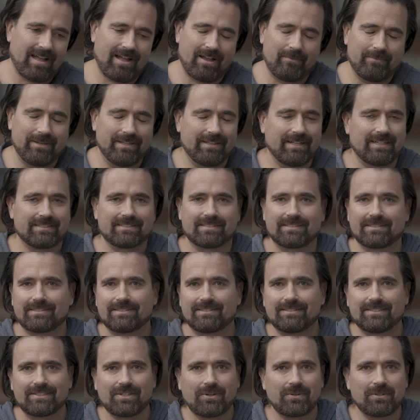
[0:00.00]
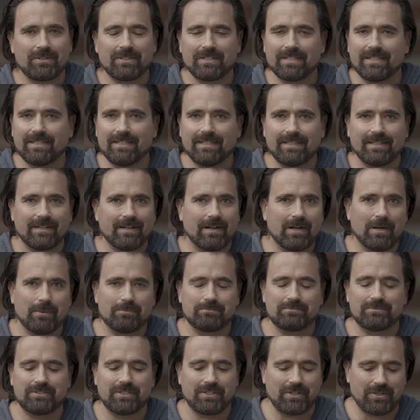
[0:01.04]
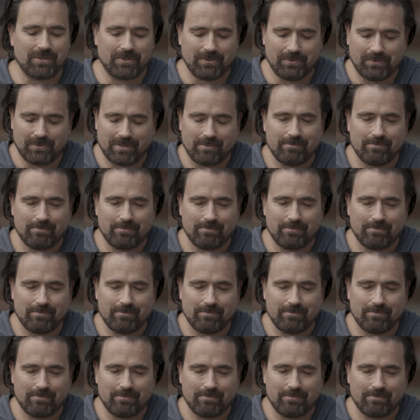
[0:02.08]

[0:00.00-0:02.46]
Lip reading: I mean, that's totally up to you.